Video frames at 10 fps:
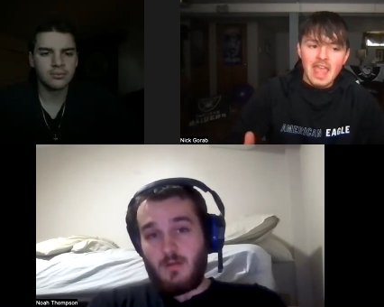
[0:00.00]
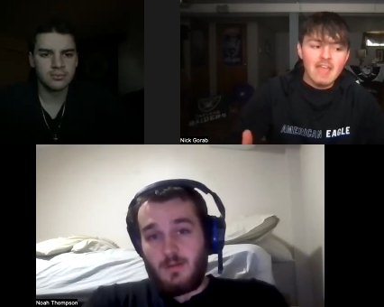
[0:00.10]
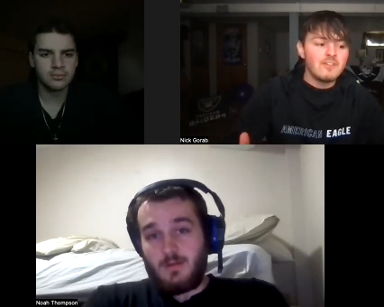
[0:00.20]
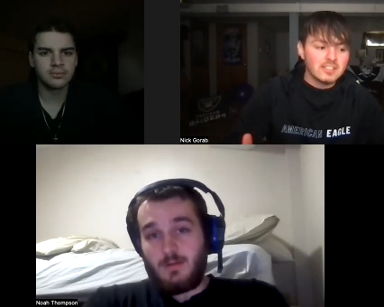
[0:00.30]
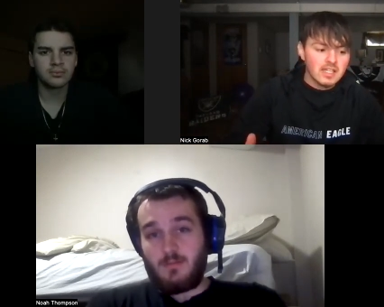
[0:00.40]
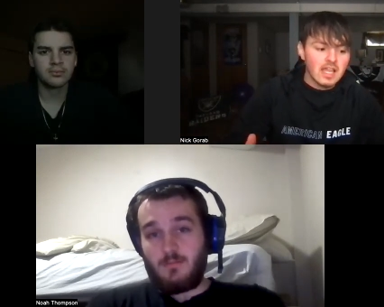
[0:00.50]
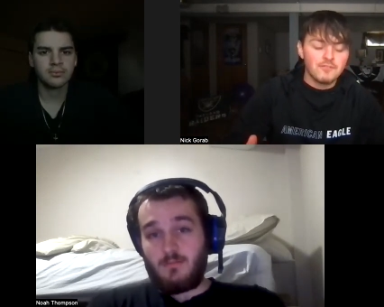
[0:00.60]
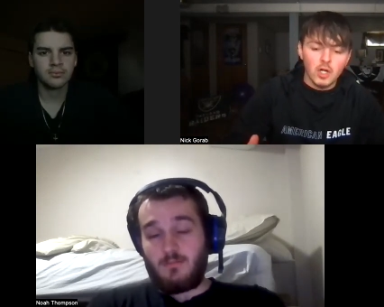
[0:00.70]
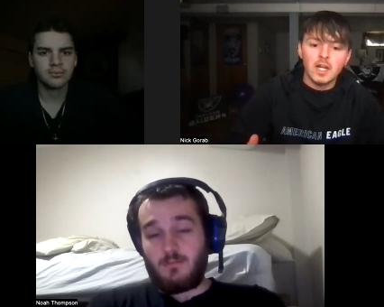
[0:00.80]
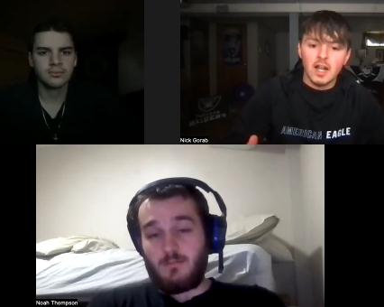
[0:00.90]
Speaker 1: if it's
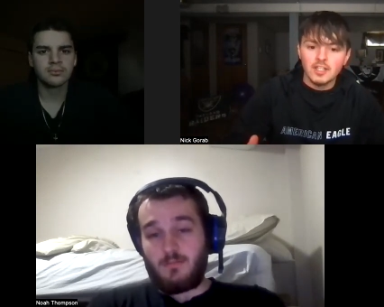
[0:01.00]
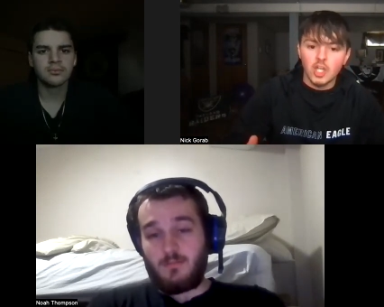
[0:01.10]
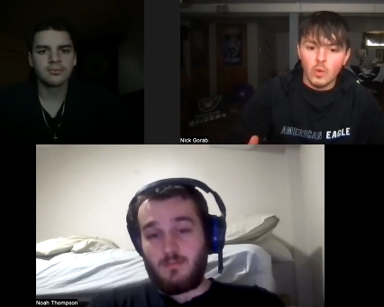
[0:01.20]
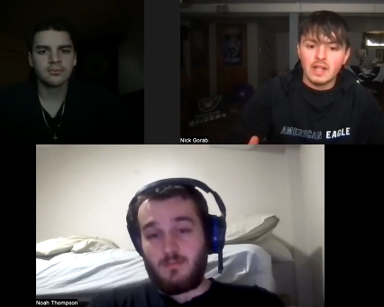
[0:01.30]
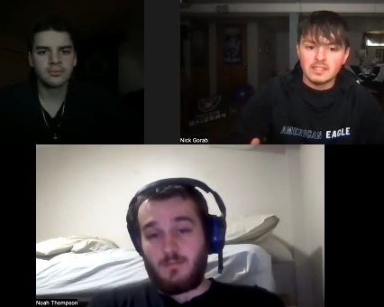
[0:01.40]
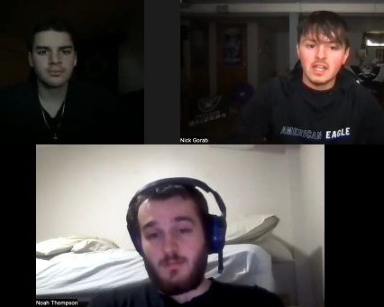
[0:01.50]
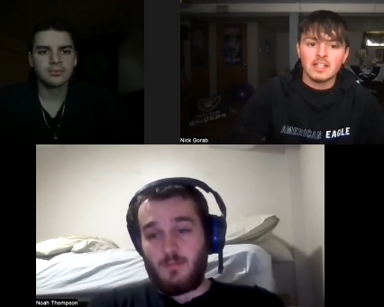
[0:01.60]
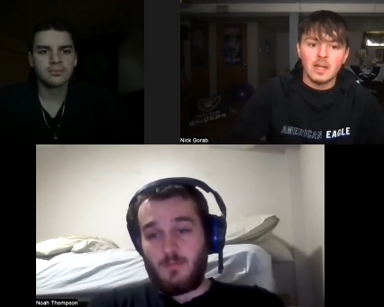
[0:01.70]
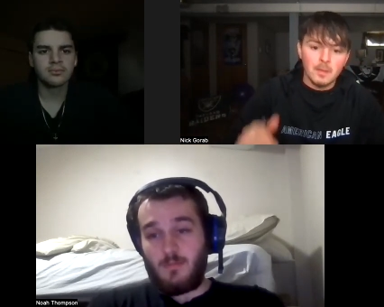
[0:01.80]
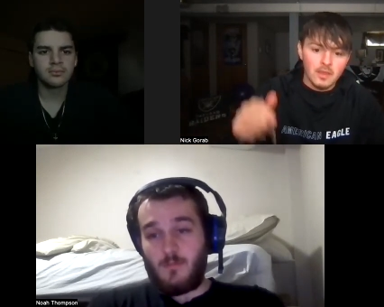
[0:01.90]
if they're going to do it, it's
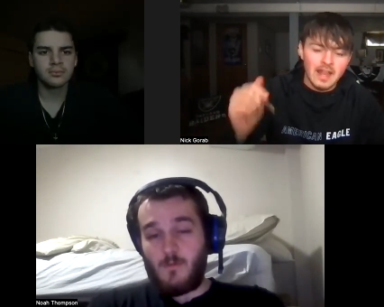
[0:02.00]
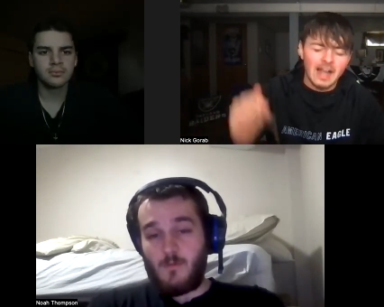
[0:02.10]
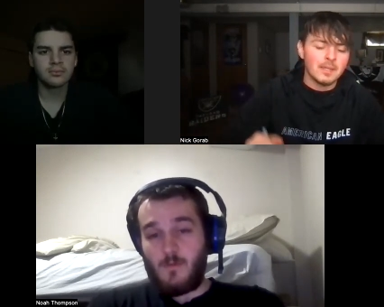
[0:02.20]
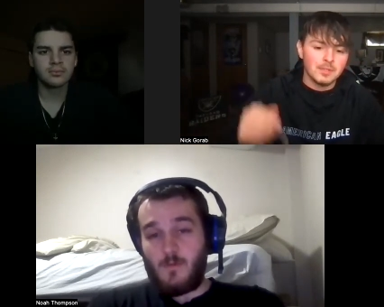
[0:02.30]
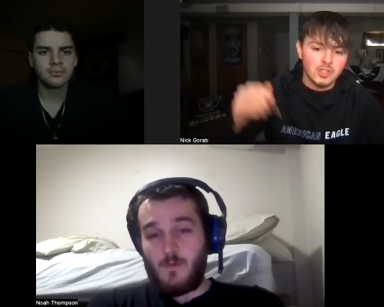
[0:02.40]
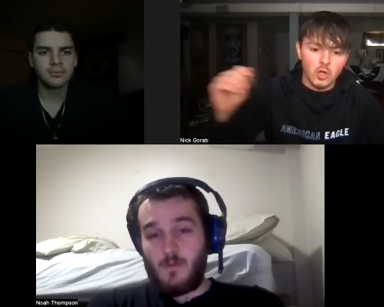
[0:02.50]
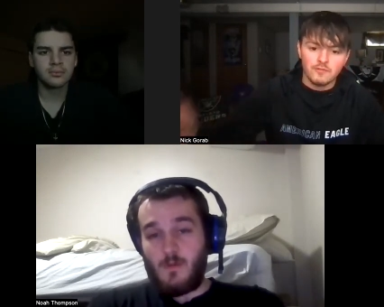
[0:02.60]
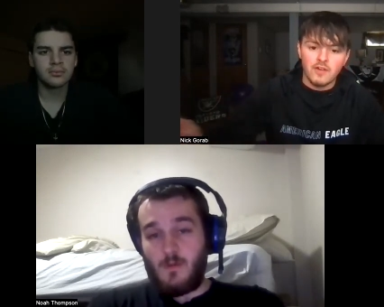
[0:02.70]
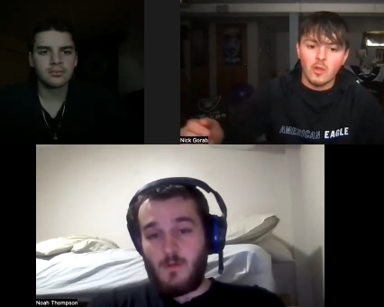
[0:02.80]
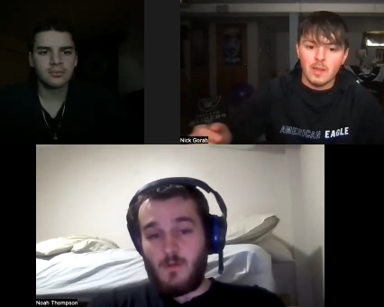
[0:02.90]
going to come to the next episode or
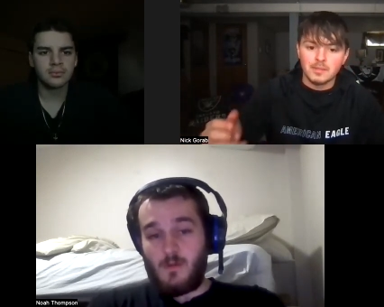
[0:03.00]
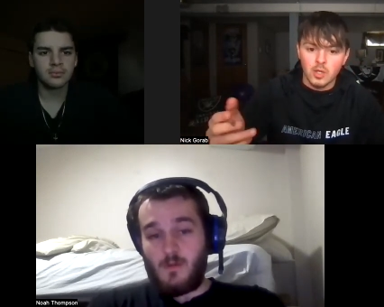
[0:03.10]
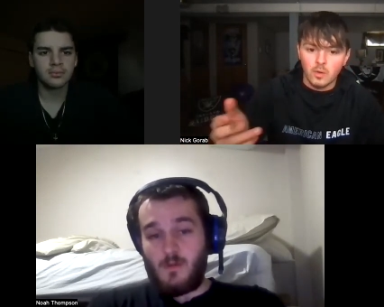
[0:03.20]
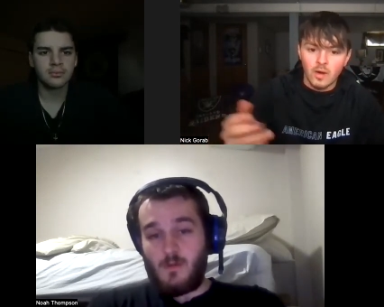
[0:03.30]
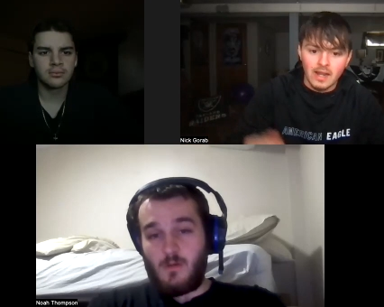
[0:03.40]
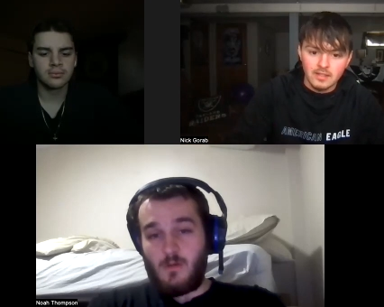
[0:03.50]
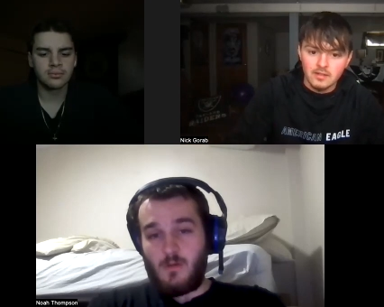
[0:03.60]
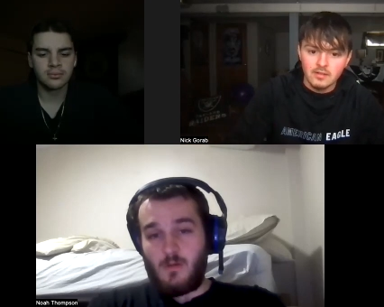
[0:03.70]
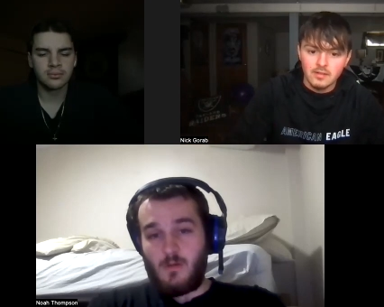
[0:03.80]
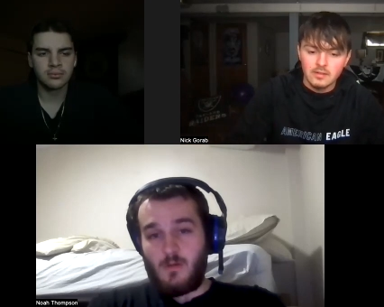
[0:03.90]
the following episode,
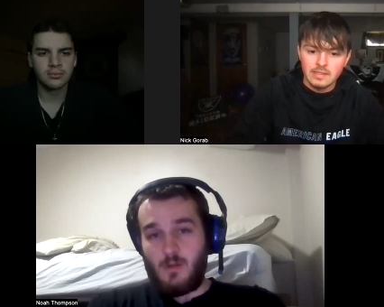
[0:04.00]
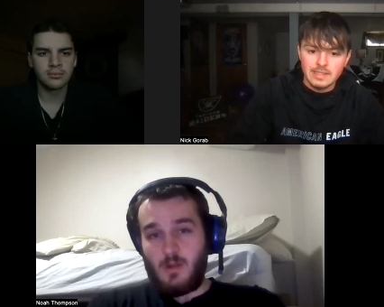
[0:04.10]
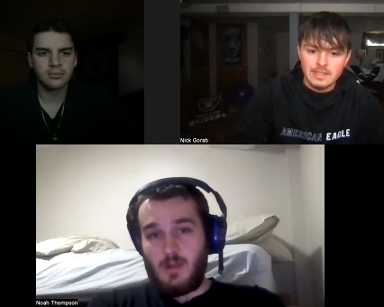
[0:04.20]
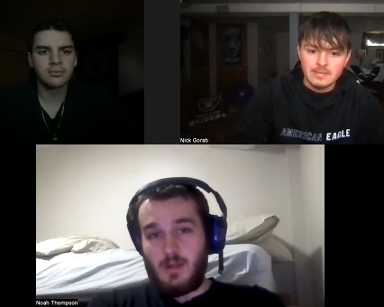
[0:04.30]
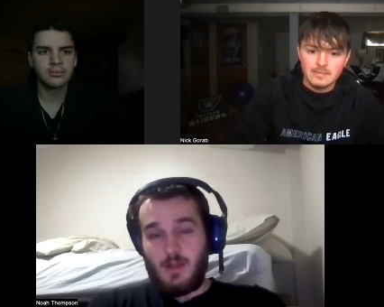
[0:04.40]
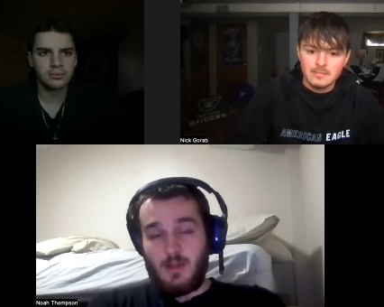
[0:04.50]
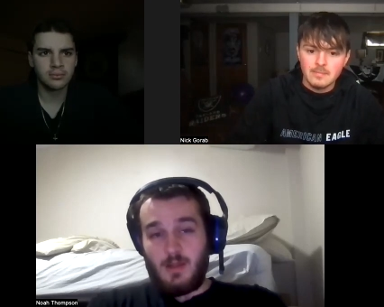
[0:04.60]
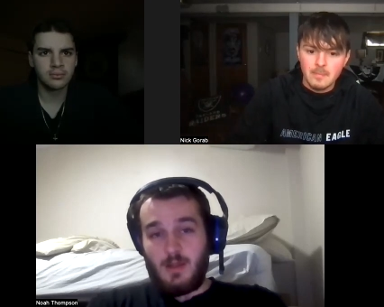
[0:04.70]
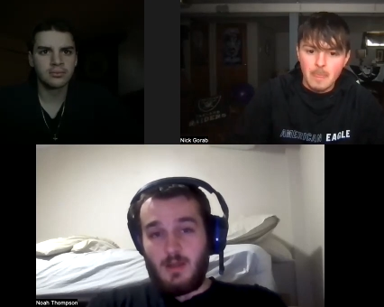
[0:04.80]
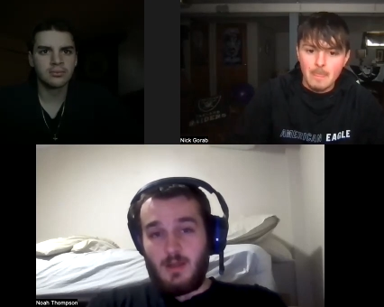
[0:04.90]
correct?
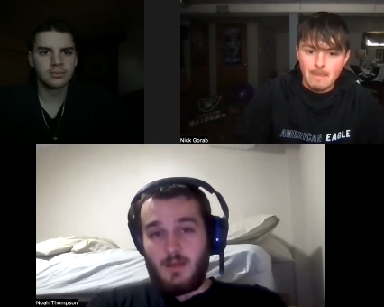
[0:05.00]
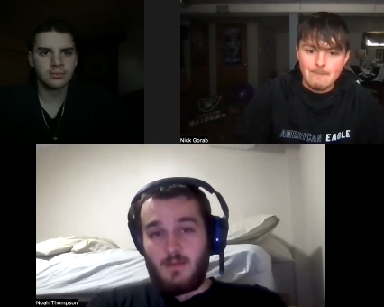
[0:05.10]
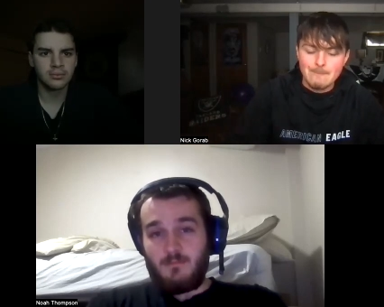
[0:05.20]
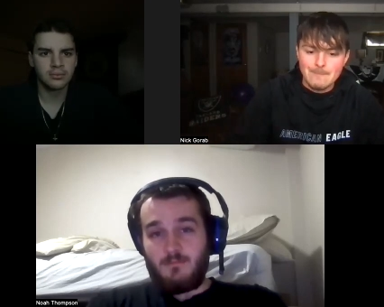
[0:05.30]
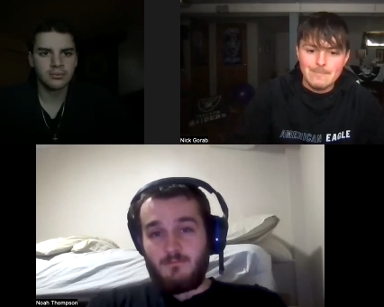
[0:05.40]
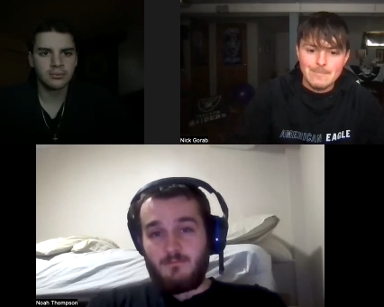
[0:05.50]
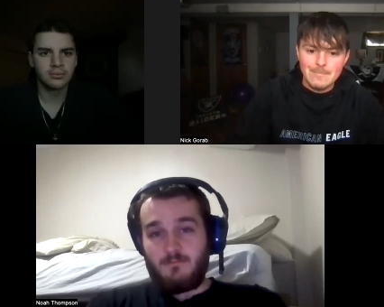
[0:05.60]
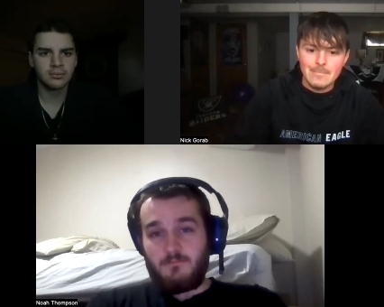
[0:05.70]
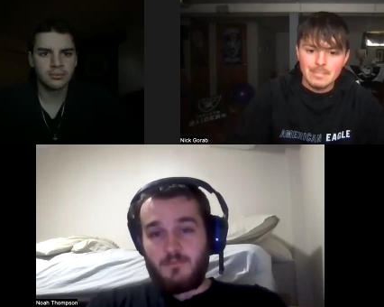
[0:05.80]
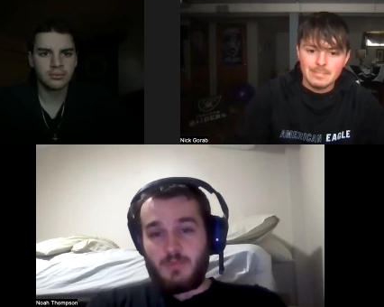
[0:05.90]
Mm-hmm.
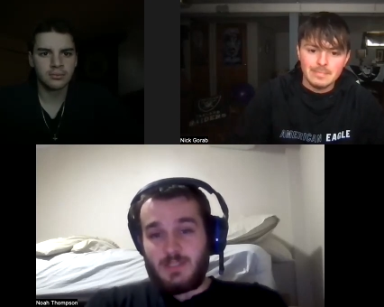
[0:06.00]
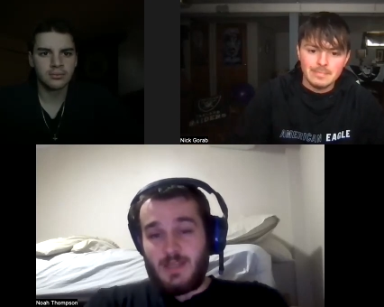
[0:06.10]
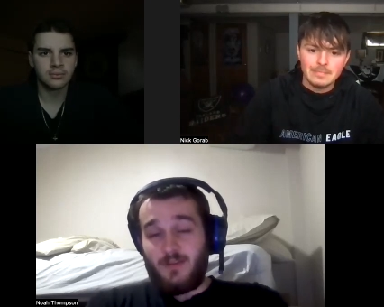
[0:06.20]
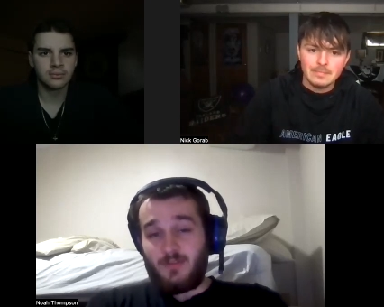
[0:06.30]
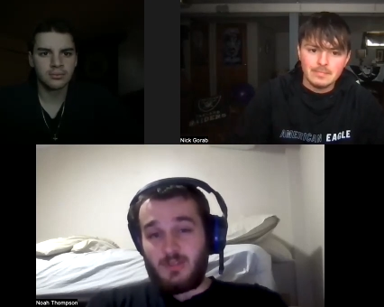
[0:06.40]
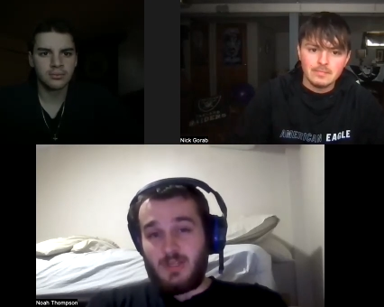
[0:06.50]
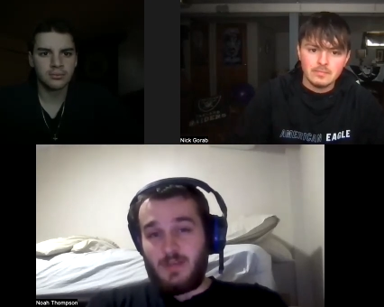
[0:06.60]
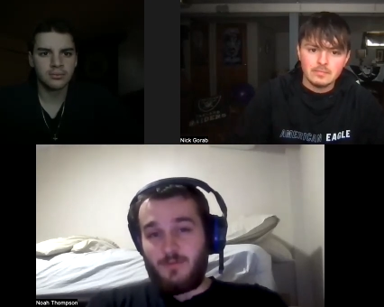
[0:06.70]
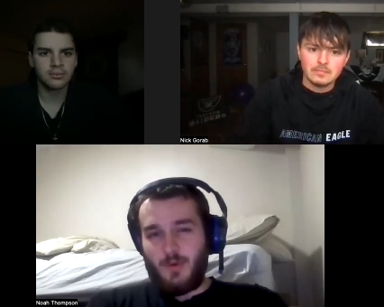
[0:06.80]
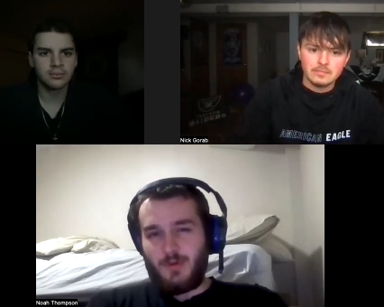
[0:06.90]
Speaker 2: Sound,
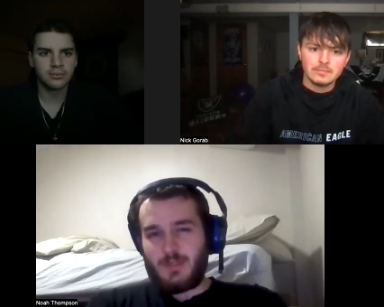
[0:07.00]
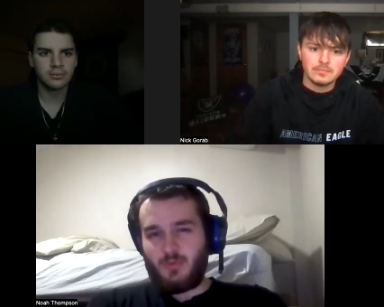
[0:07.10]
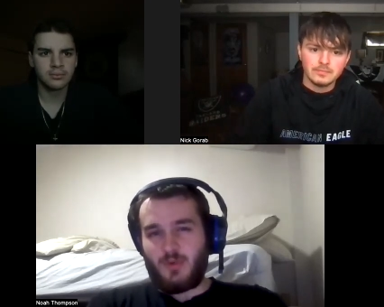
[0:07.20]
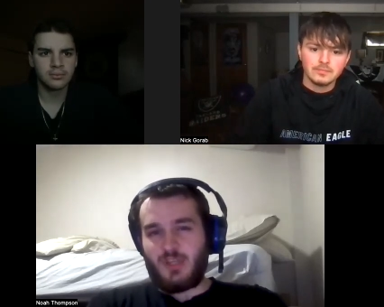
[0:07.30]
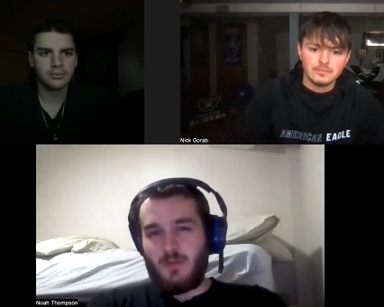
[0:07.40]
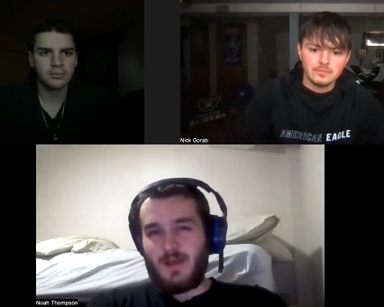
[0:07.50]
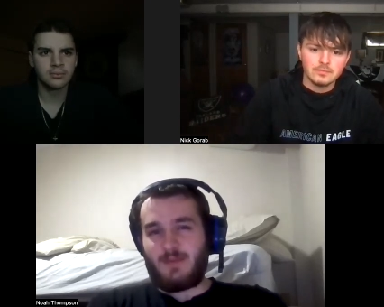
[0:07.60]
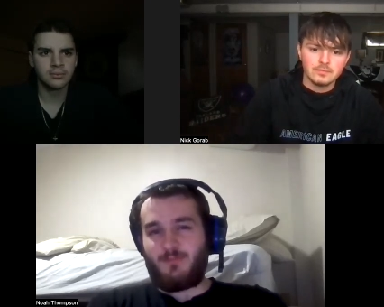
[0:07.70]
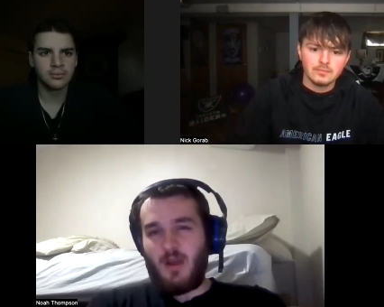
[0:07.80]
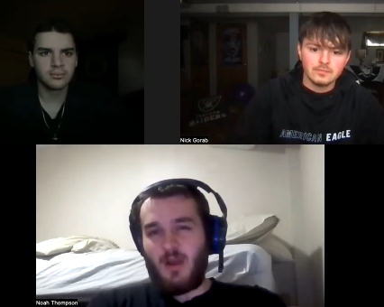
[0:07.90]
if they're doing a switch up,
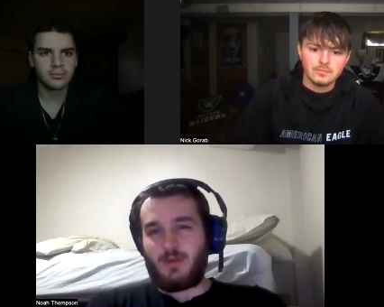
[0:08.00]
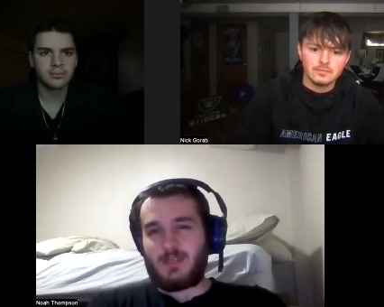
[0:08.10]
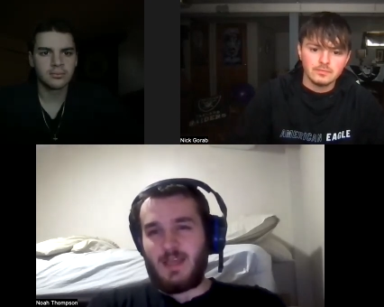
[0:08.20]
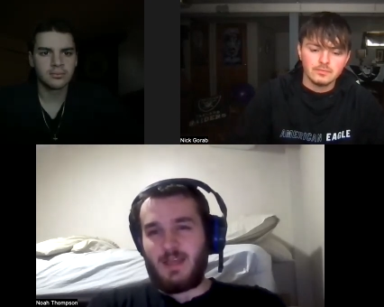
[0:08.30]
I'd probably say